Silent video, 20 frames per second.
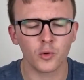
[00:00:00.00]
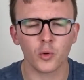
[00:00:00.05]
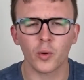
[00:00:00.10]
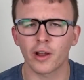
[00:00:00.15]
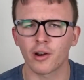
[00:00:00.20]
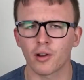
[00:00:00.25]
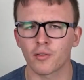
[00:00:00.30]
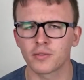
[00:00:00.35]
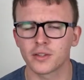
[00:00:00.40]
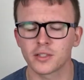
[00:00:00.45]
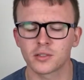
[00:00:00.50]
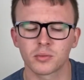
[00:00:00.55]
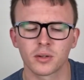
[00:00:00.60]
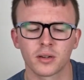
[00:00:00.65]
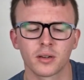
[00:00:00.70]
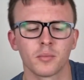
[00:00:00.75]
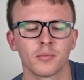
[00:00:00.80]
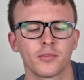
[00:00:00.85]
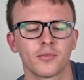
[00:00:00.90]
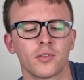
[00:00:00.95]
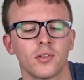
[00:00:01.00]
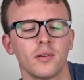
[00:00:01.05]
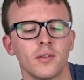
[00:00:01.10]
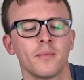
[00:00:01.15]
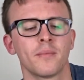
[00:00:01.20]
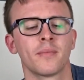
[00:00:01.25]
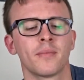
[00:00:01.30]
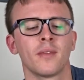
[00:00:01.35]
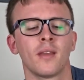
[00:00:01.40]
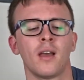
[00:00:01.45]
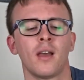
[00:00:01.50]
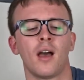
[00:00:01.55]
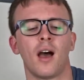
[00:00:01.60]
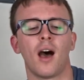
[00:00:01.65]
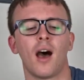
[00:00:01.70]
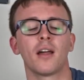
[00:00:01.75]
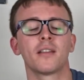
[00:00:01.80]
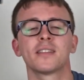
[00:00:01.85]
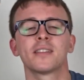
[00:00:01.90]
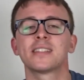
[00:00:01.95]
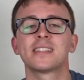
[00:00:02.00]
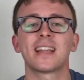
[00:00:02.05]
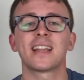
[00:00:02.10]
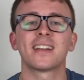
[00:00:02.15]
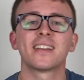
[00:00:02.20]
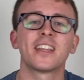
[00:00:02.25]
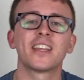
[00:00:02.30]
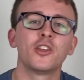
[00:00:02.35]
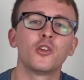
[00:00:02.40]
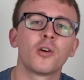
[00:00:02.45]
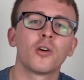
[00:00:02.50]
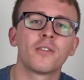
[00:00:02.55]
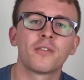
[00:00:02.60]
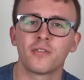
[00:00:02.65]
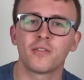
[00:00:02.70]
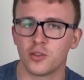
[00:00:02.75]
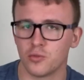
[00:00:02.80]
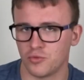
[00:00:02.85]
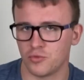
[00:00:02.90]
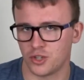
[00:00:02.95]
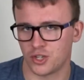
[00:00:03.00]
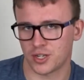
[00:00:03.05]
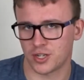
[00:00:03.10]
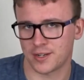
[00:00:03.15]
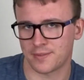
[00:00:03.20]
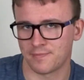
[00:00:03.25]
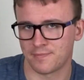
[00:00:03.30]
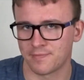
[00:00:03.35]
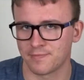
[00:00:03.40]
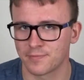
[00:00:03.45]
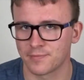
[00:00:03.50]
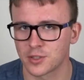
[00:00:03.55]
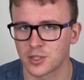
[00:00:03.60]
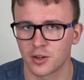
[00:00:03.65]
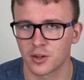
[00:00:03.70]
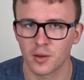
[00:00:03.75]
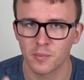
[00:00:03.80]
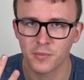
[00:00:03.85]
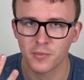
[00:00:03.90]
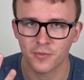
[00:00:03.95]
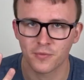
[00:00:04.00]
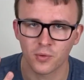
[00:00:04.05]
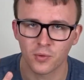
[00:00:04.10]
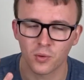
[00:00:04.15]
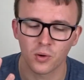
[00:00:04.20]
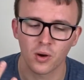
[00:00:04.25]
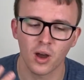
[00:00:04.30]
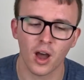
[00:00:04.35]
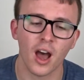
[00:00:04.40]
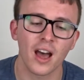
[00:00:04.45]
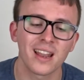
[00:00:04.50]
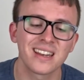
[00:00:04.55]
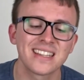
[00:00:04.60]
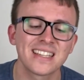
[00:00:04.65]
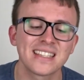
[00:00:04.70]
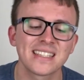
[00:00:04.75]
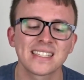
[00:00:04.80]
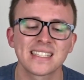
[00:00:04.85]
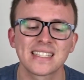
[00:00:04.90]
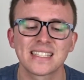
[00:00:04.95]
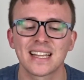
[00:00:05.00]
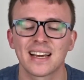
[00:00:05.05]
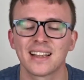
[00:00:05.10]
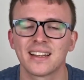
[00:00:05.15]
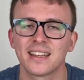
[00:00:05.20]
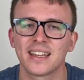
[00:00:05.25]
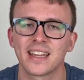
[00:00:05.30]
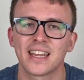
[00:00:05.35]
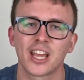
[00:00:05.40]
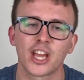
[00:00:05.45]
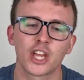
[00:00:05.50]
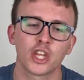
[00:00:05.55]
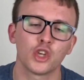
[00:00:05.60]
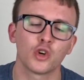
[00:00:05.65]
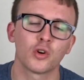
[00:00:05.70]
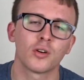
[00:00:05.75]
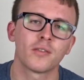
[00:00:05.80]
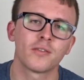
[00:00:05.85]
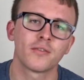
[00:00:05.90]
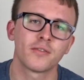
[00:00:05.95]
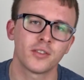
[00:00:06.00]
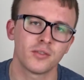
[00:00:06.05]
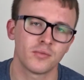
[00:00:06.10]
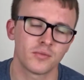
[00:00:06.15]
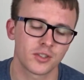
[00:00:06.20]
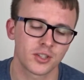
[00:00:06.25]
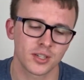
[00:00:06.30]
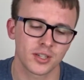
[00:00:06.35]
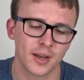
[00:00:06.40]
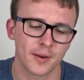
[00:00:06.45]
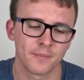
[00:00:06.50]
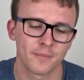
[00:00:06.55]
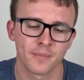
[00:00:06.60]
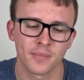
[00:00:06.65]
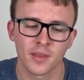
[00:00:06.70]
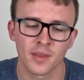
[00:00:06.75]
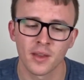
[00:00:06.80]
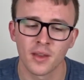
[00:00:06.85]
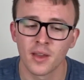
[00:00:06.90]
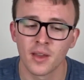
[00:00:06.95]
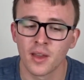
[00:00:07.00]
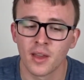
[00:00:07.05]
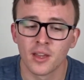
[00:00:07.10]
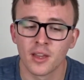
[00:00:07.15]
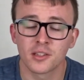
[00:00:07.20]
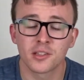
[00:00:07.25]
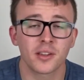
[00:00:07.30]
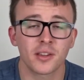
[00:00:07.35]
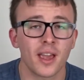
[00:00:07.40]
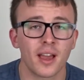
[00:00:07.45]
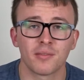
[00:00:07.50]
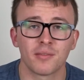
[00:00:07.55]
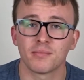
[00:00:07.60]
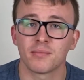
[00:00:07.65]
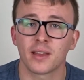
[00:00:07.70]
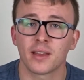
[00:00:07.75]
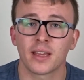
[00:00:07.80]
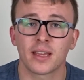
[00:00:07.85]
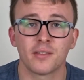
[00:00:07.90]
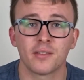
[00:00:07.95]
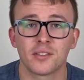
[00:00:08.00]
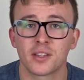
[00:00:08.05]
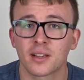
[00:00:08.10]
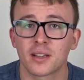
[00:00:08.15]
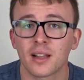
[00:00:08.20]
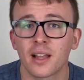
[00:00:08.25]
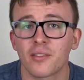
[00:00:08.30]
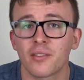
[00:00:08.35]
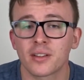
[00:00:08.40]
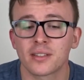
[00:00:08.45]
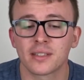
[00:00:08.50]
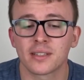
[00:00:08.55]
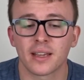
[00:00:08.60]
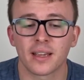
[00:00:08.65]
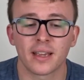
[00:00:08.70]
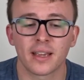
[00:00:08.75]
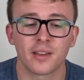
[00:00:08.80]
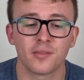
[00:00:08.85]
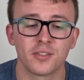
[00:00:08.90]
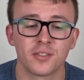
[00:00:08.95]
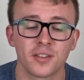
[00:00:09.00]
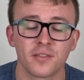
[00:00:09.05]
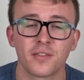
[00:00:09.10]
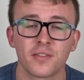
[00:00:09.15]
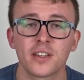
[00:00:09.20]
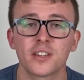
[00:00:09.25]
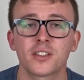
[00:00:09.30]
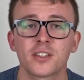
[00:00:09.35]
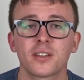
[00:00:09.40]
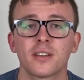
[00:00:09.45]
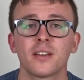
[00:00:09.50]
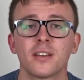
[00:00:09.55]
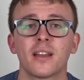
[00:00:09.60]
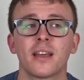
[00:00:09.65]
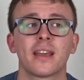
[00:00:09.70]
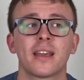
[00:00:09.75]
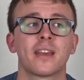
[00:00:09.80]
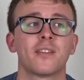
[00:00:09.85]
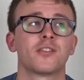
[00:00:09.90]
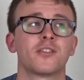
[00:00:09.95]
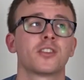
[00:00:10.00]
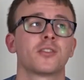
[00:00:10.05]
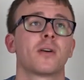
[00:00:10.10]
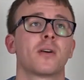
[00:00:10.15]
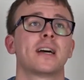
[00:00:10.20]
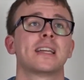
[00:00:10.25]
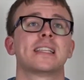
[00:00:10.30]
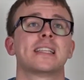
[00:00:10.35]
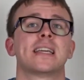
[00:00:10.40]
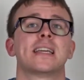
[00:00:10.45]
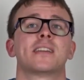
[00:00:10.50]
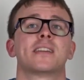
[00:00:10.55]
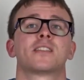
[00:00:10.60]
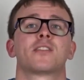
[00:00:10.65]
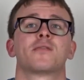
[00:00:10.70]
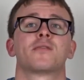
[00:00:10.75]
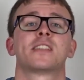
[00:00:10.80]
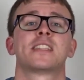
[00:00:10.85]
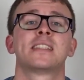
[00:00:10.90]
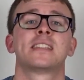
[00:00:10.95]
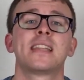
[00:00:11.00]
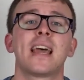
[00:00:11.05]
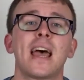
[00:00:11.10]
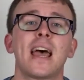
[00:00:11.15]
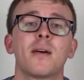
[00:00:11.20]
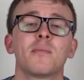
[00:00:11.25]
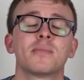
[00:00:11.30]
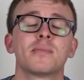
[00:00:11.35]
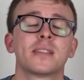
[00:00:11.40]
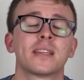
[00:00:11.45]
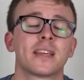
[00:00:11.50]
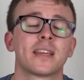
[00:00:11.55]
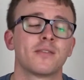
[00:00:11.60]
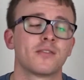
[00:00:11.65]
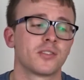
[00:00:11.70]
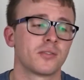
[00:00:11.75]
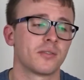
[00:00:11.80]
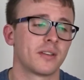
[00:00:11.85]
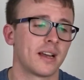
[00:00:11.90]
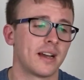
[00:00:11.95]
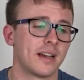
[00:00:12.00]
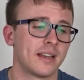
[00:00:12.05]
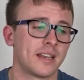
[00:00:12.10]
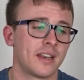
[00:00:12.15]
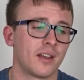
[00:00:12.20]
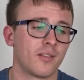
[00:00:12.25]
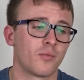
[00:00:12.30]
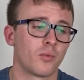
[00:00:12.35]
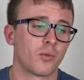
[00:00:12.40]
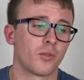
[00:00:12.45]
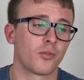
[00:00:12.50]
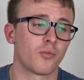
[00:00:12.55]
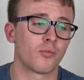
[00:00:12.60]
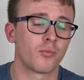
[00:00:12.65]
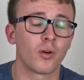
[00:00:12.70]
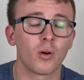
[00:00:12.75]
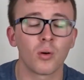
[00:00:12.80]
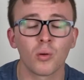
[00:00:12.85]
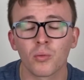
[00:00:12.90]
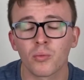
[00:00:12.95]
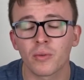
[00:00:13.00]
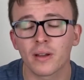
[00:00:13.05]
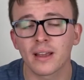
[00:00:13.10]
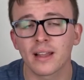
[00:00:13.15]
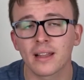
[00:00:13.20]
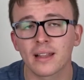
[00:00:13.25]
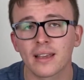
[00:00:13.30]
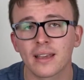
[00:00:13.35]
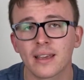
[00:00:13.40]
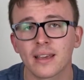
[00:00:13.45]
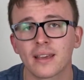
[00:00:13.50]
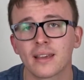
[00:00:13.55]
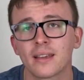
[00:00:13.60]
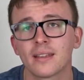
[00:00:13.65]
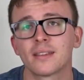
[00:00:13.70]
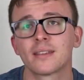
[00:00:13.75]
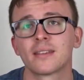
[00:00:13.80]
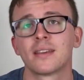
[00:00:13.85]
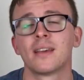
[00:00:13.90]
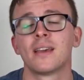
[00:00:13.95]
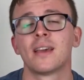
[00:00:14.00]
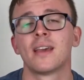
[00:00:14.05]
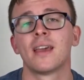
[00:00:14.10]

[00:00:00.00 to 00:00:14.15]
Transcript: quite an obvious one. Number 4, understanding your future. So number 4, understanding your future. So yeah, it gives you clarity, it gives you vision, it gives you ideas of steps, it gives you an idea of what the role really is.